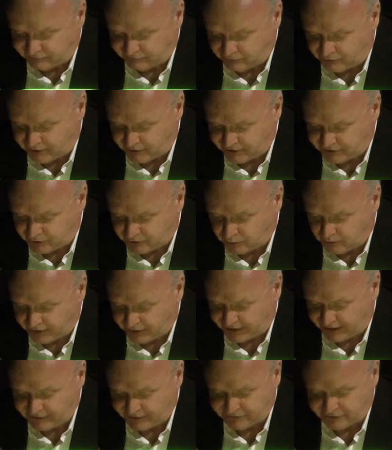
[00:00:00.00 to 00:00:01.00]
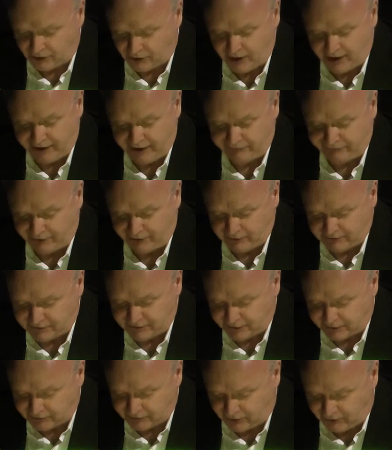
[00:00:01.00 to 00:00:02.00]
give voice to what they saw and
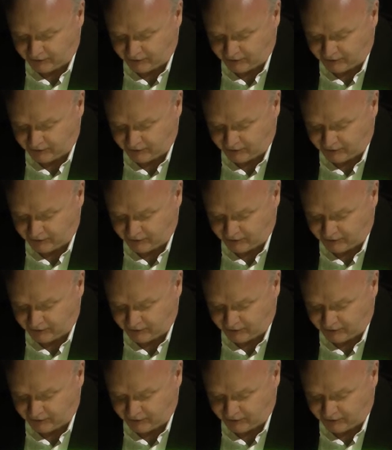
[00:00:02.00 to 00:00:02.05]
felt in the